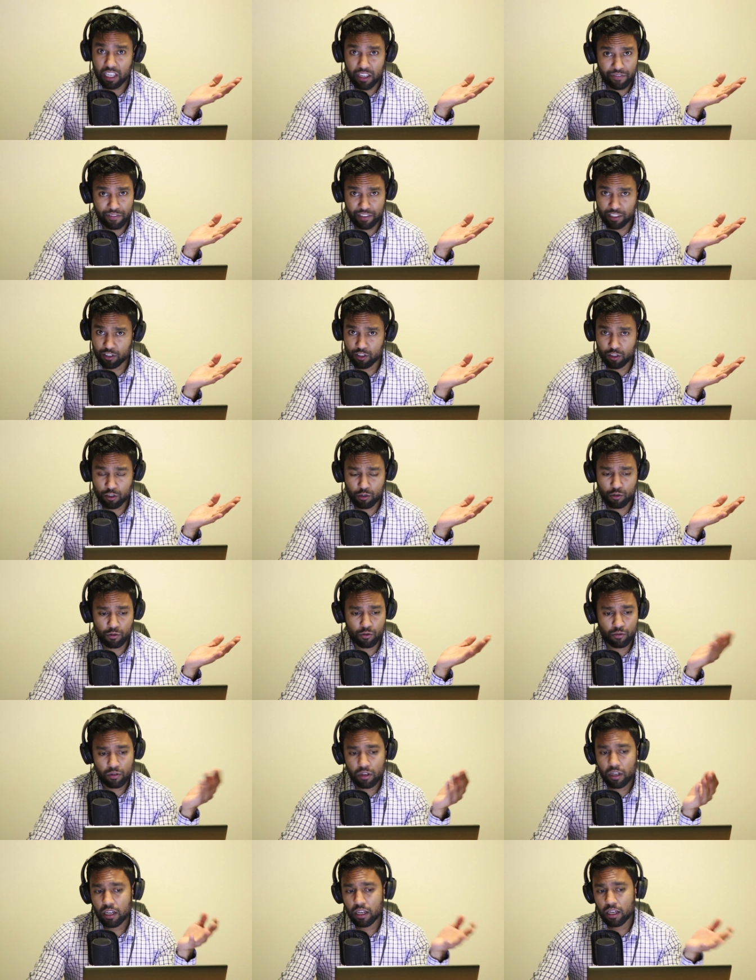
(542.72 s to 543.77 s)
if it's
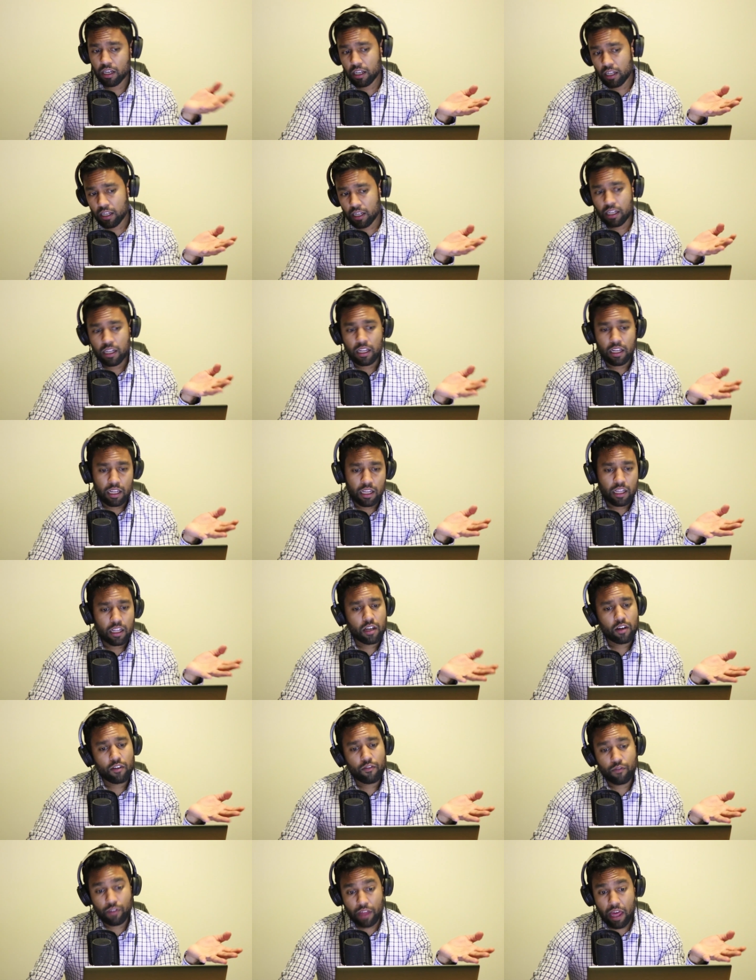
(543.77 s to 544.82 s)
true...
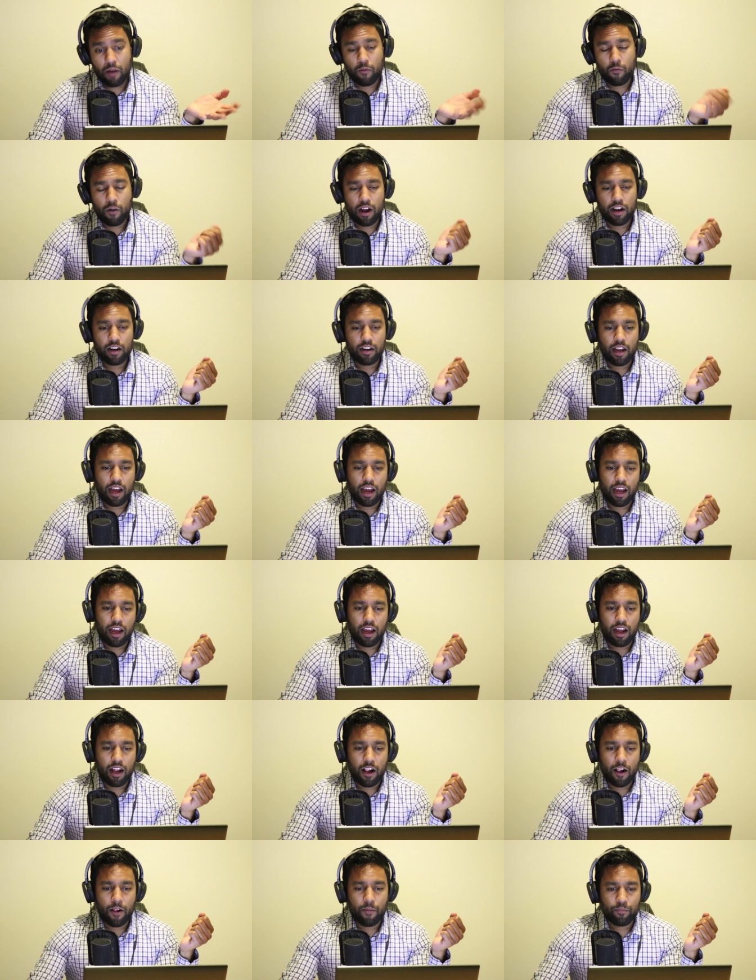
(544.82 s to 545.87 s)
for that one,
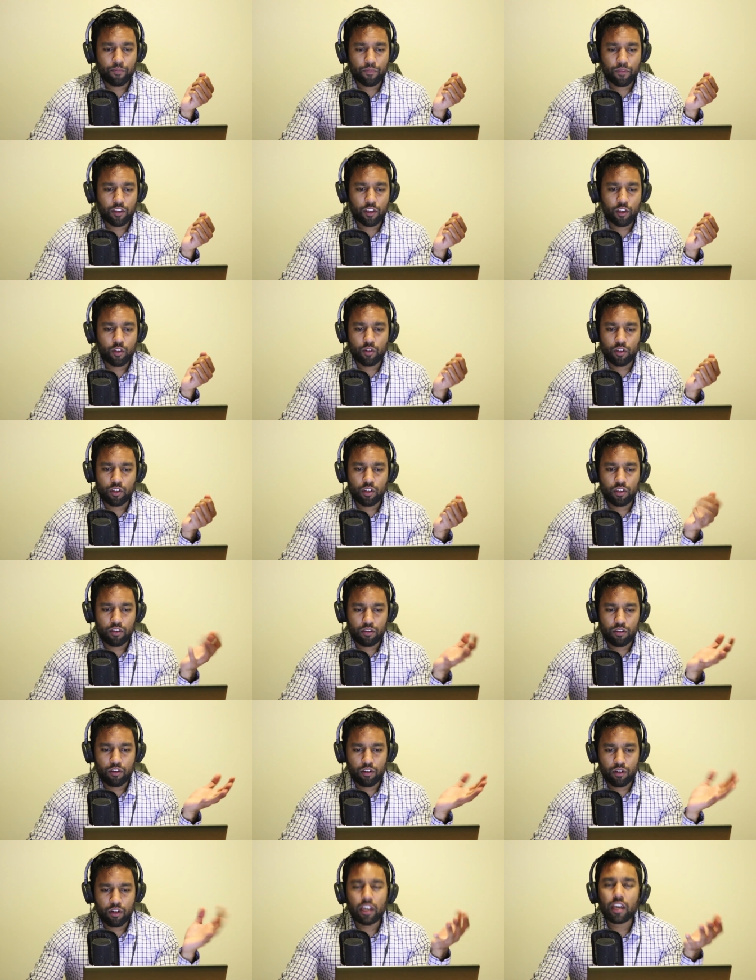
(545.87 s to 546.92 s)
um, you, you
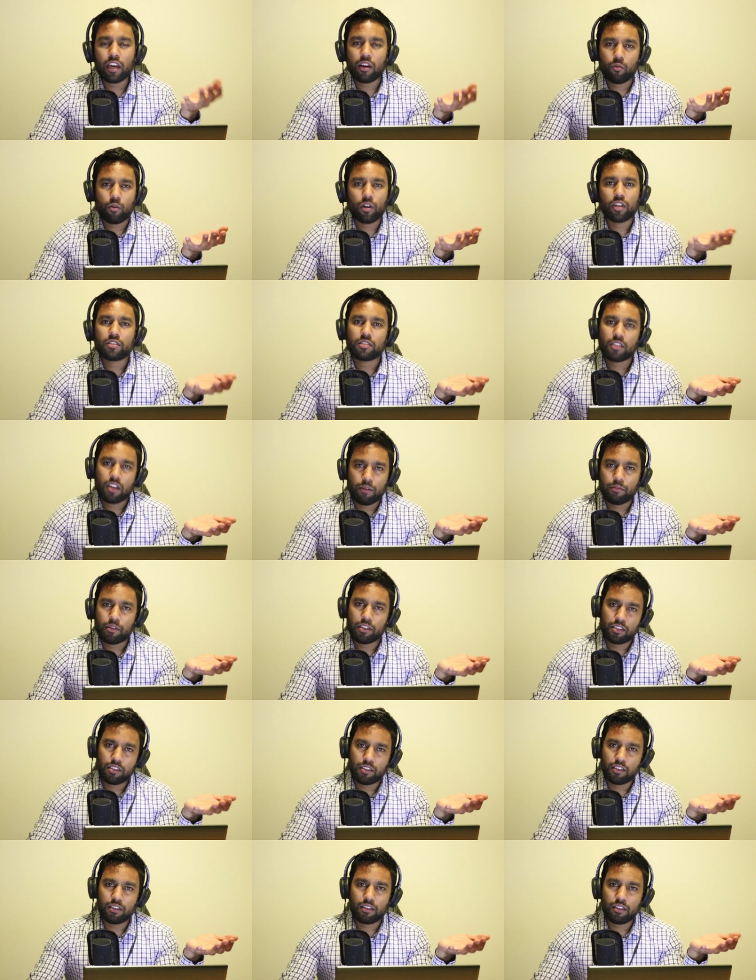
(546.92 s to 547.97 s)
you get what's coming
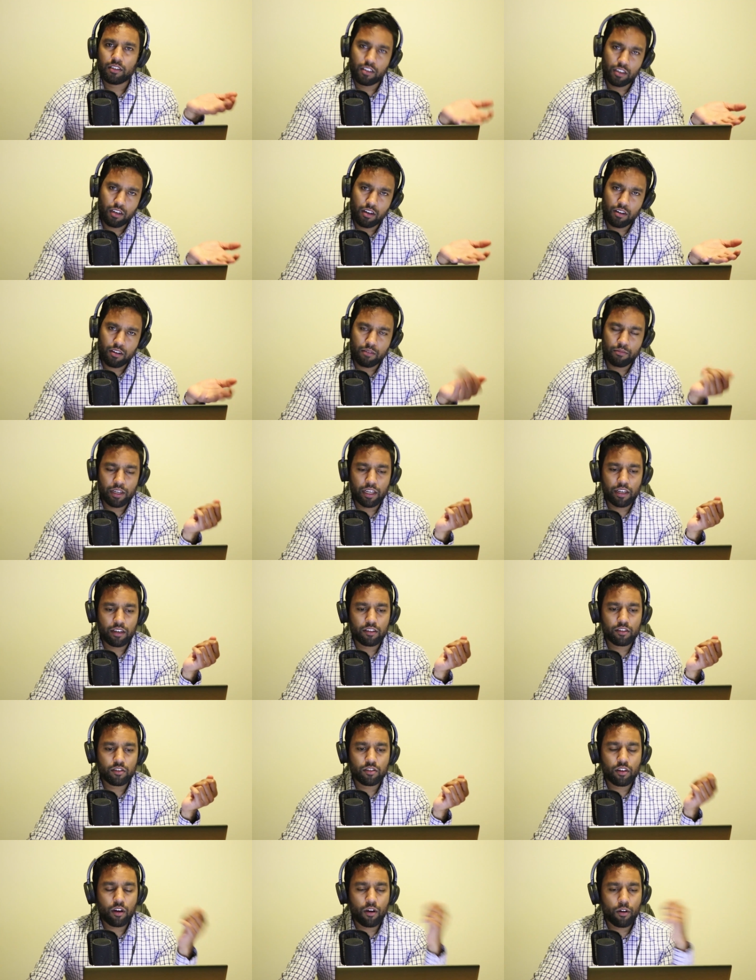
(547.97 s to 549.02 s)
to you. You know what I mean?
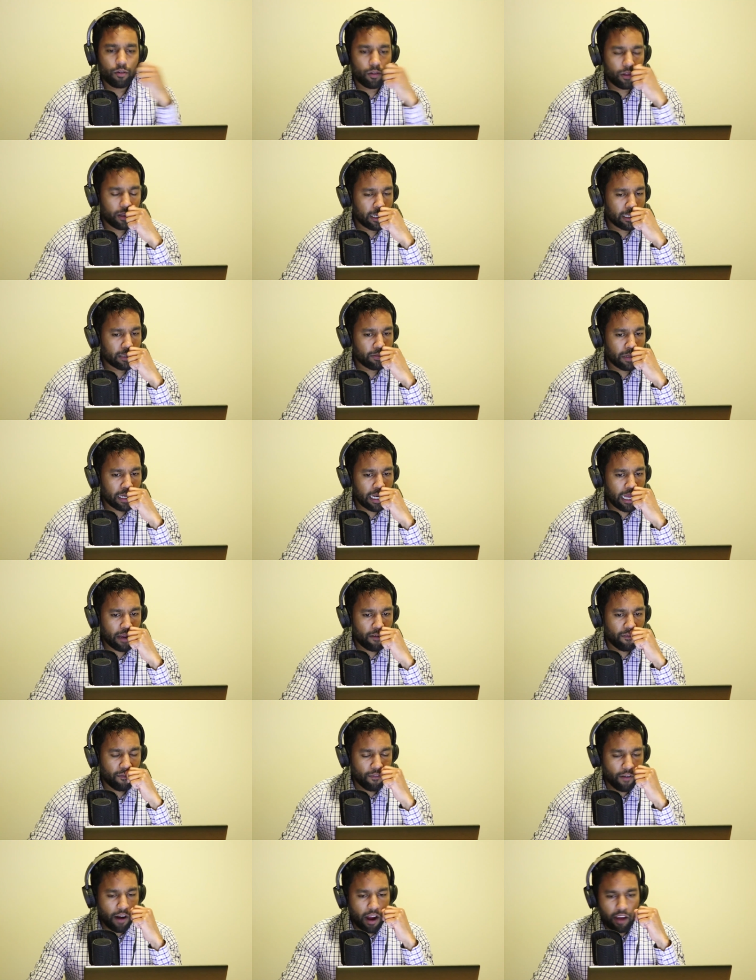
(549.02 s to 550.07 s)
So there's been like
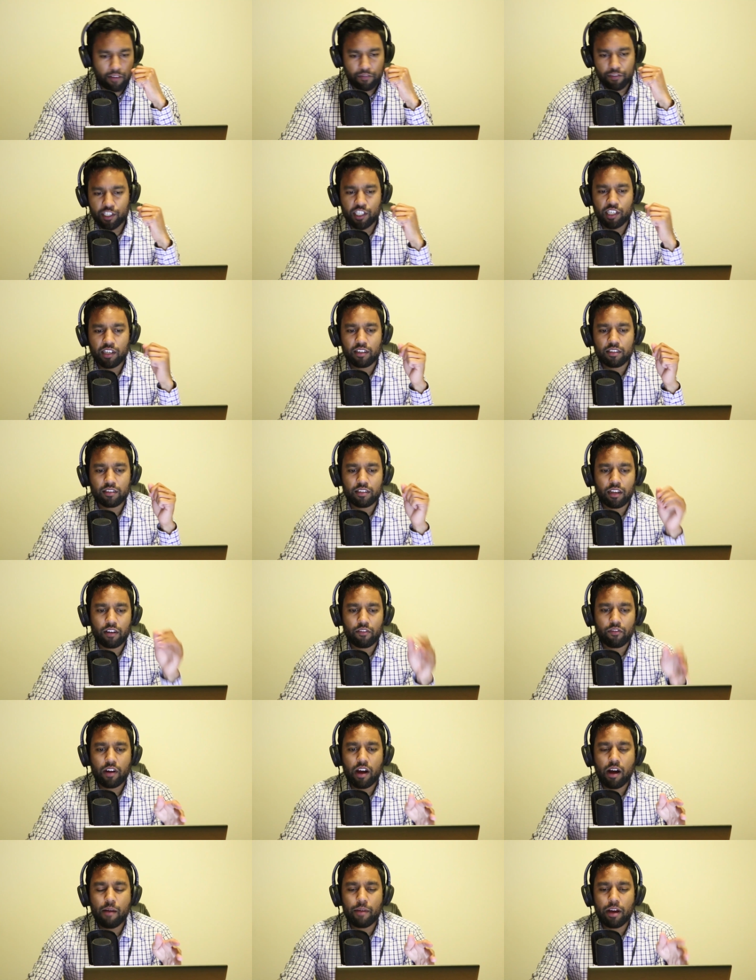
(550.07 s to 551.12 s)
five chicks that have
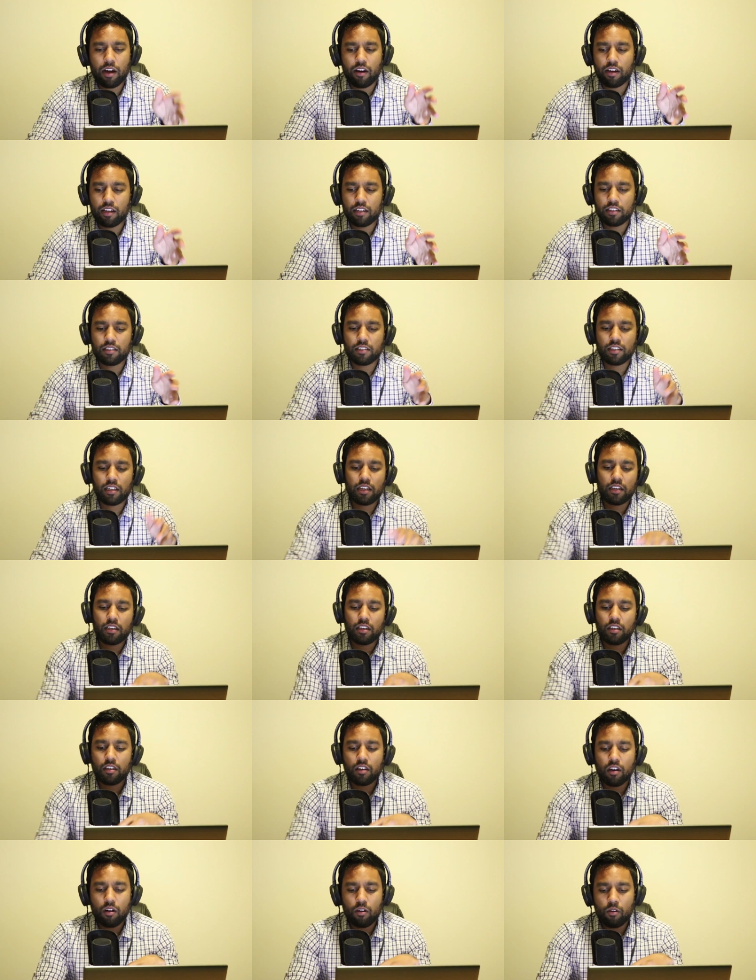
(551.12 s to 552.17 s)
come out and said,
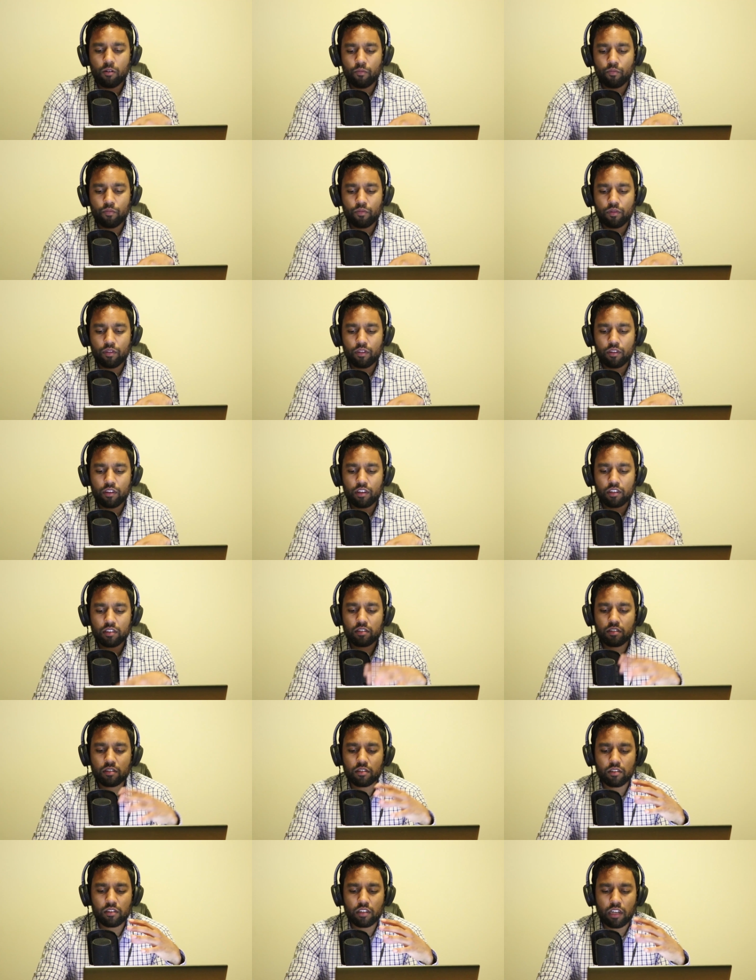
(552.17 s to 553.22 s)
yo,
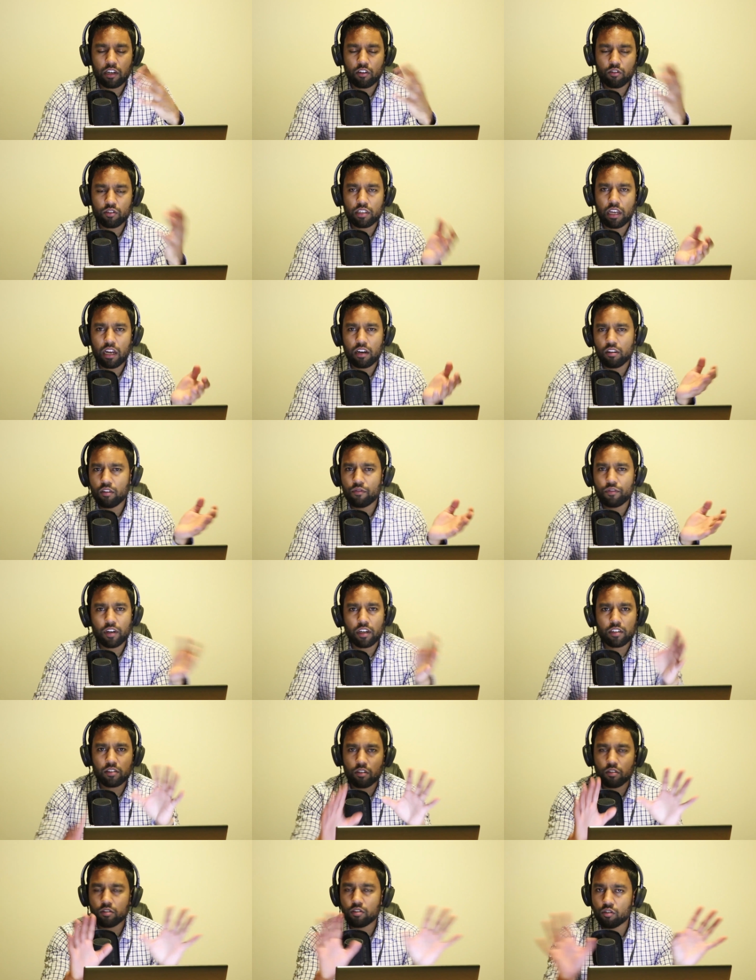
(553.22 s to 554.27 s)
this, like Chris, I don't know if you
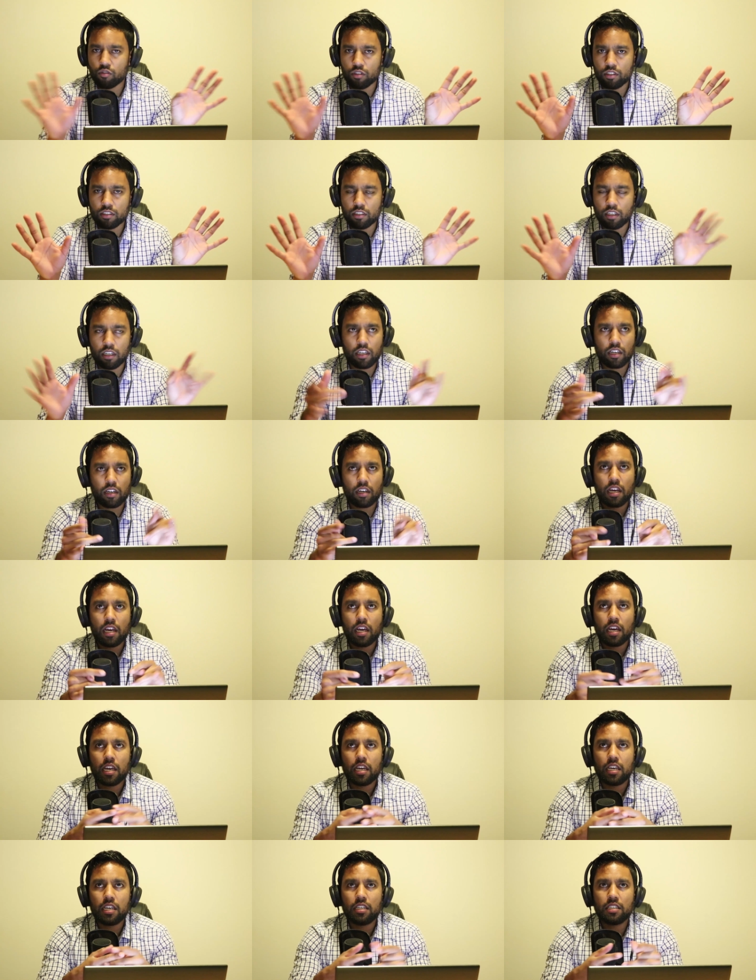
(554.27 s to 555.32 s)
guys know. So Chris D'Elia,
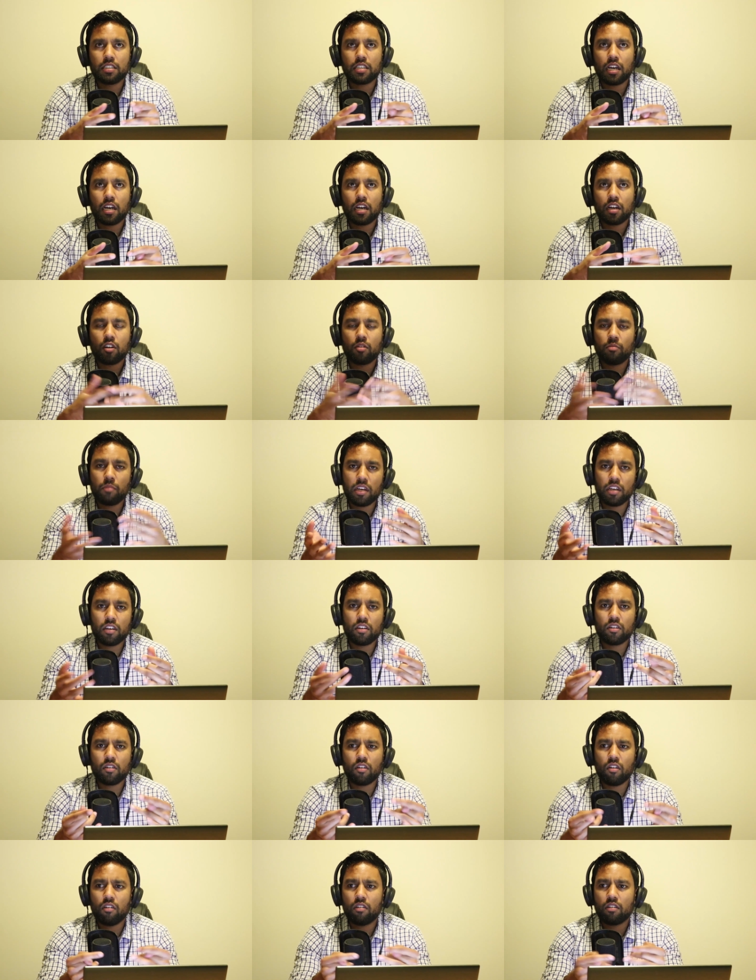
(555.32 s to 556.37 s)
he's a
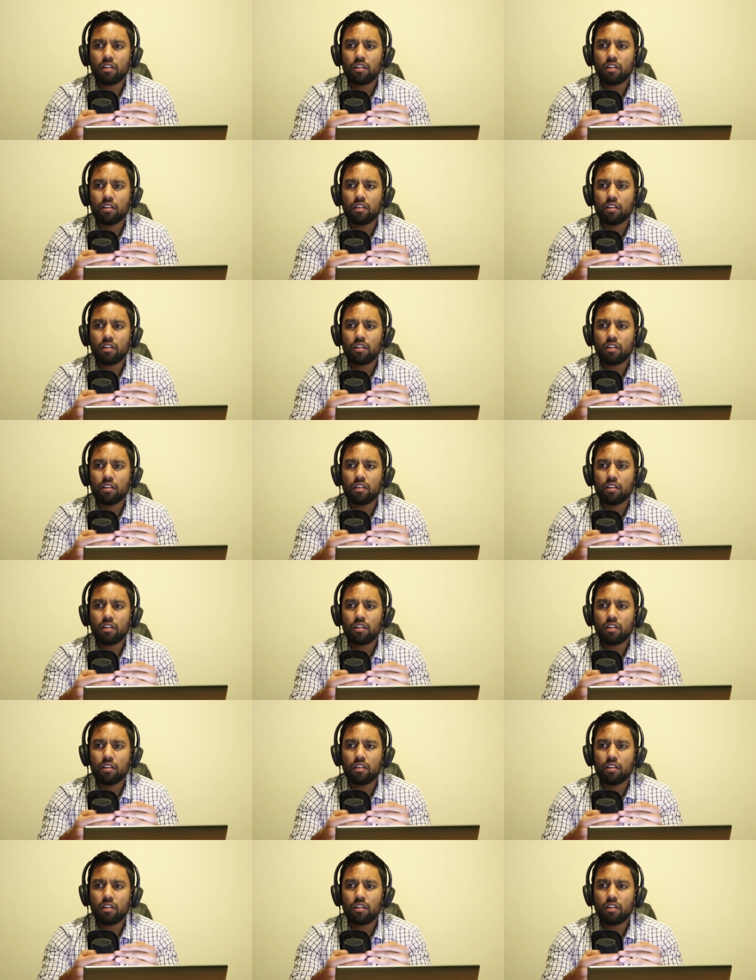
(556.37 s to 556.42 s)
comedian.